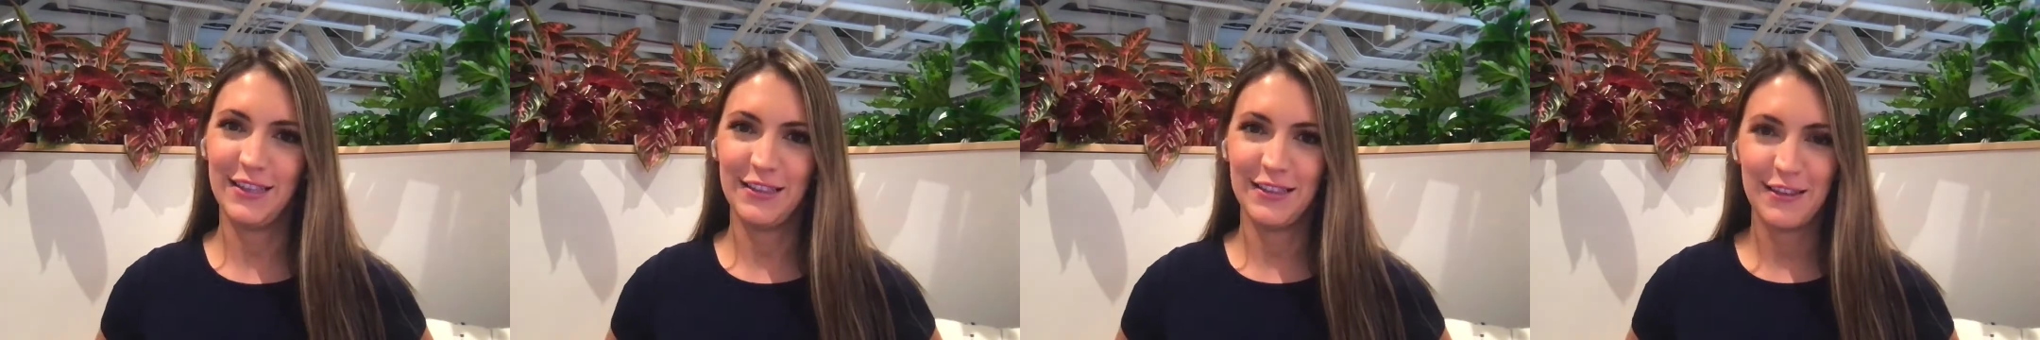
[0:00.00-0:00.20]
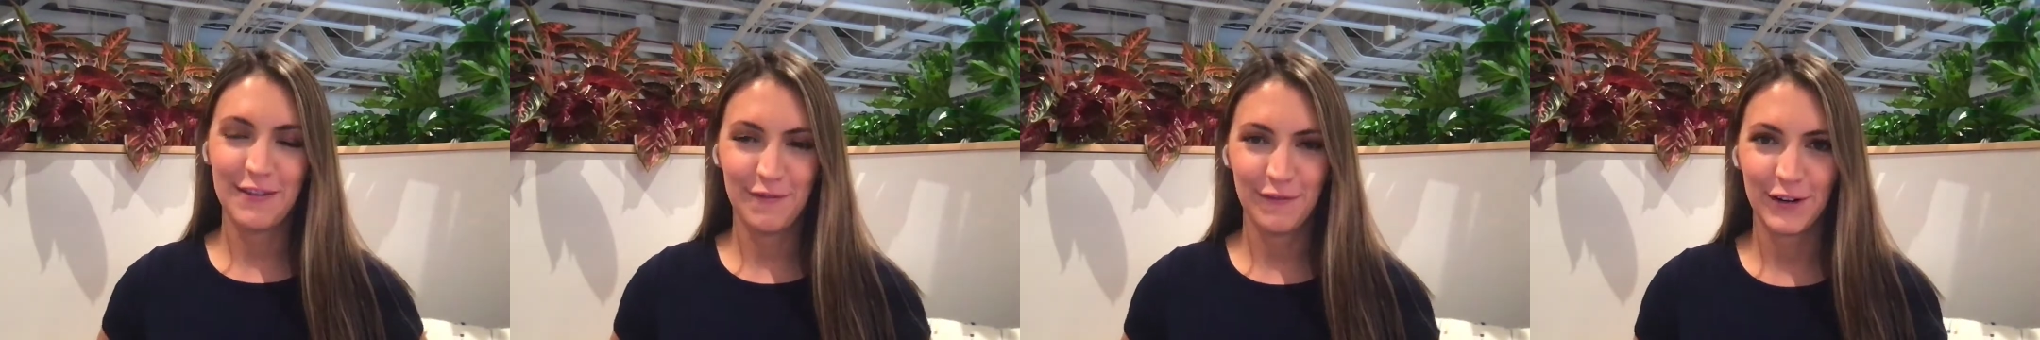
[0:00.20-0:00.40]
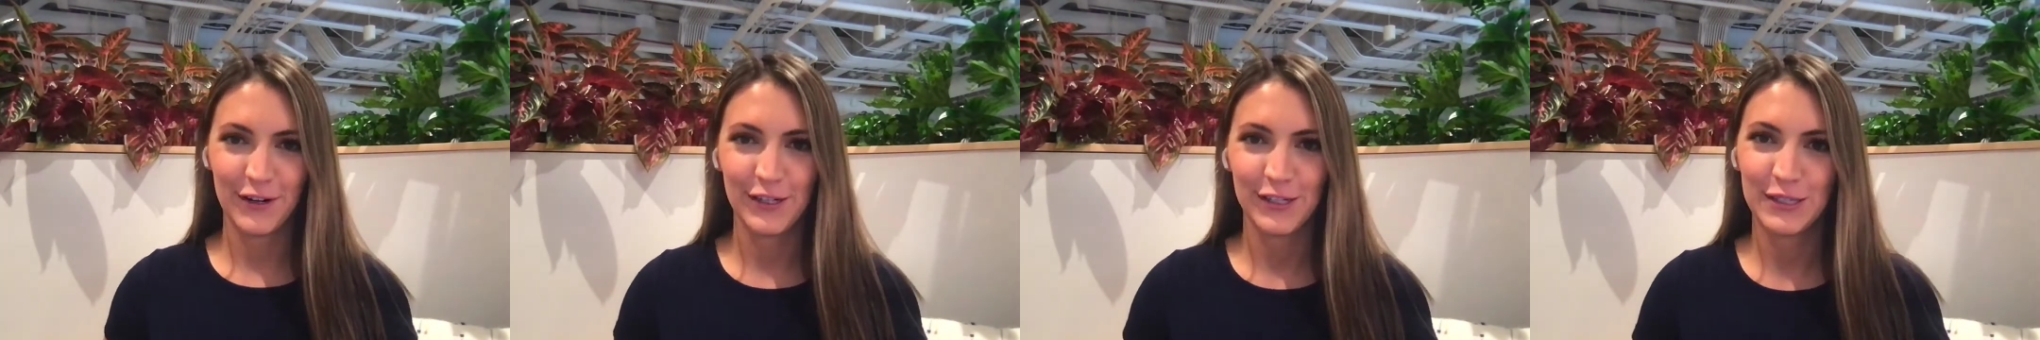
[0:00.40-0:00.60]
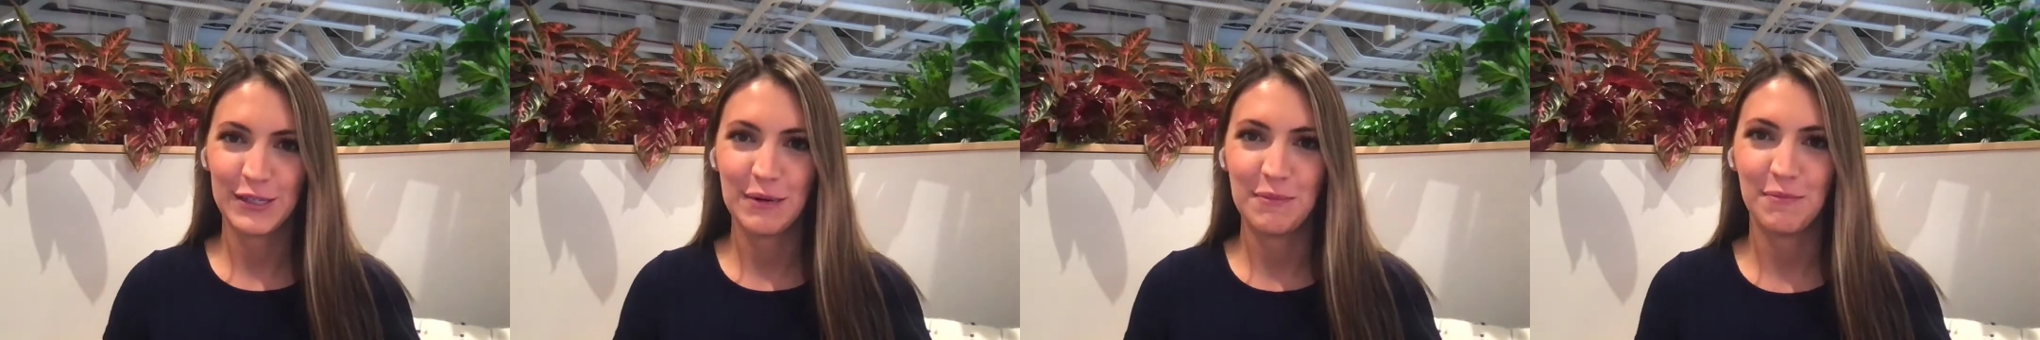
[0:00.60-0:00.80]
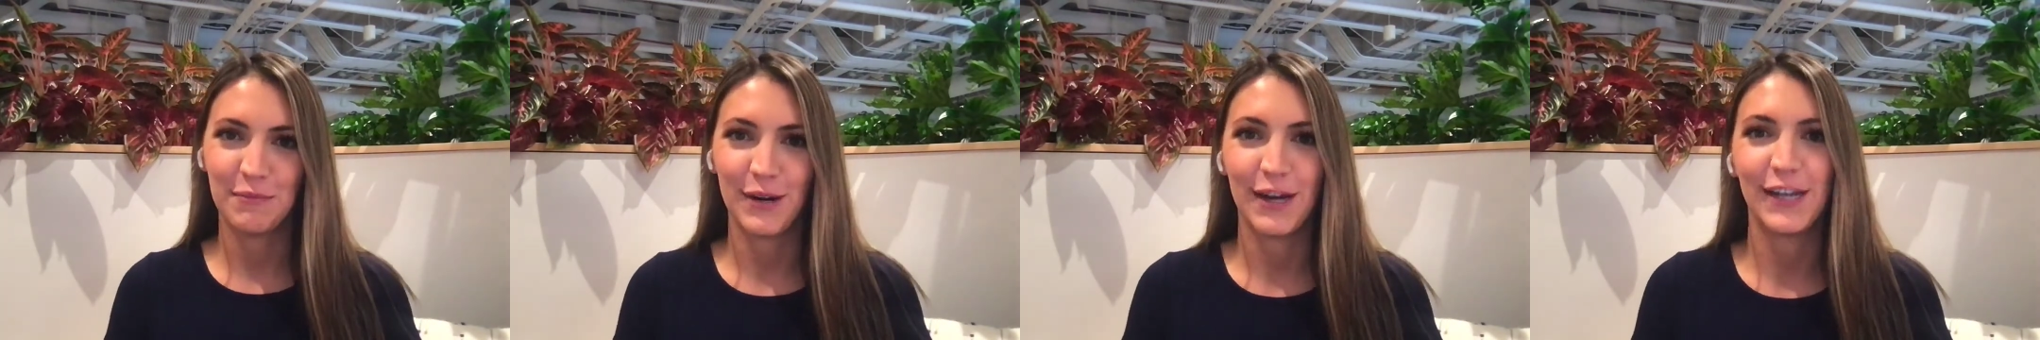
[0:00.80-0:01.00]
the first
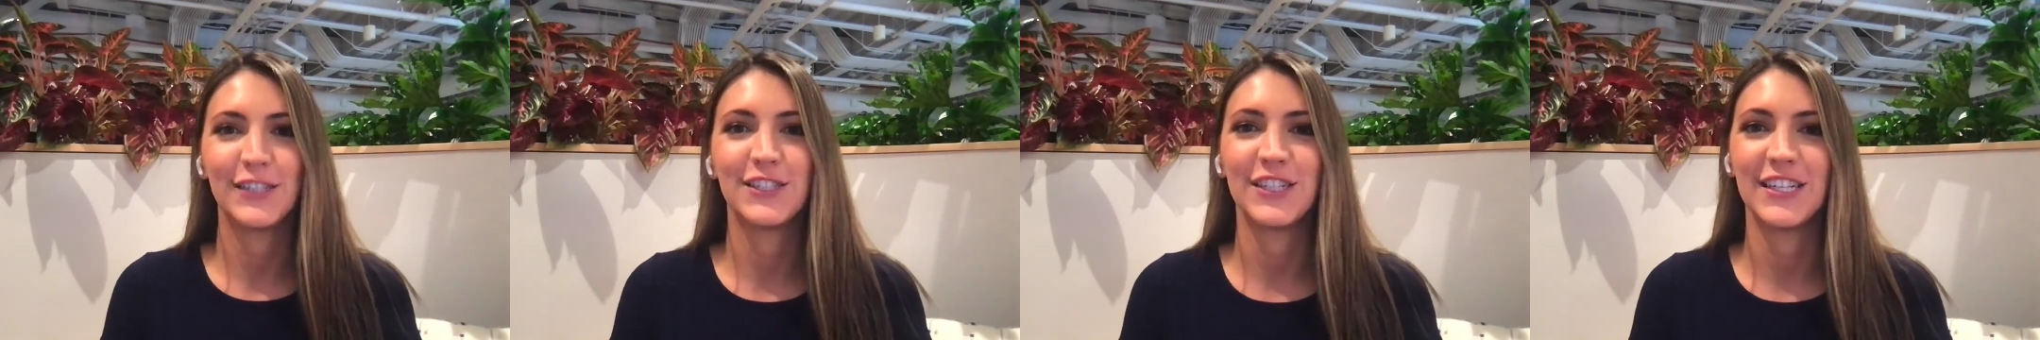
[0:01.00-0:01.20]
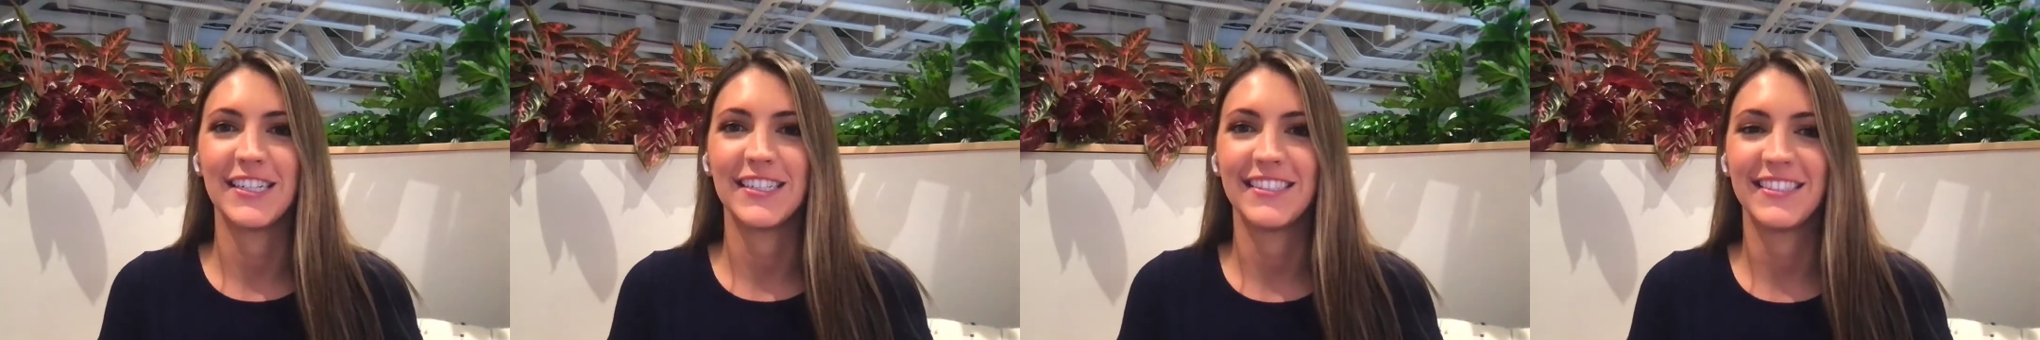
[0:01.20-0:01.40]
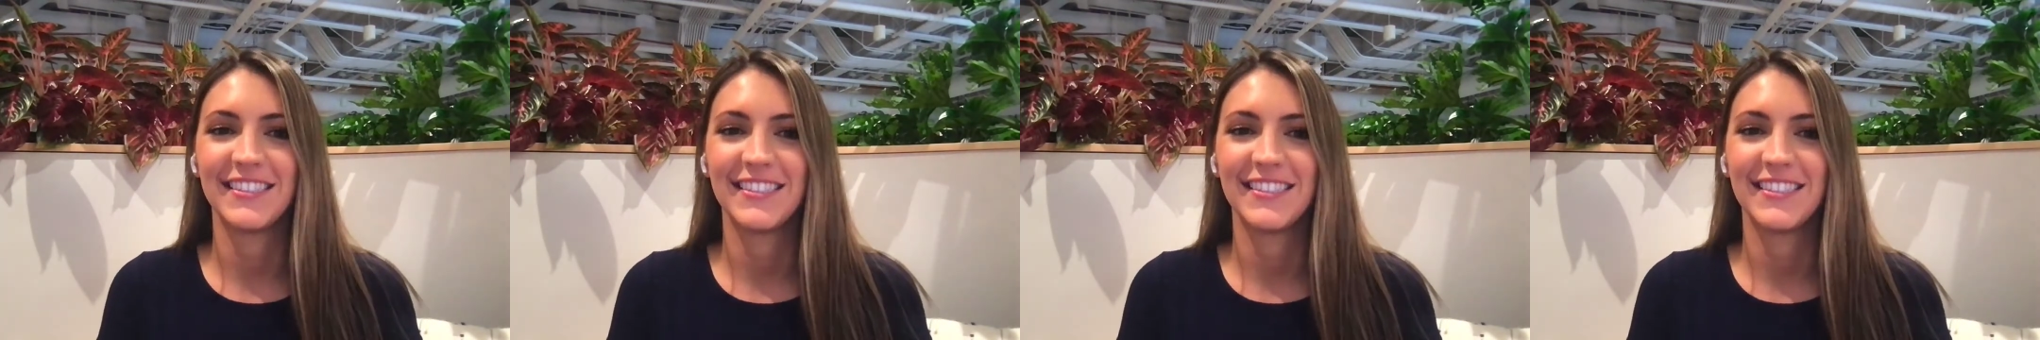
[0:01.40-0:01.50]
impression.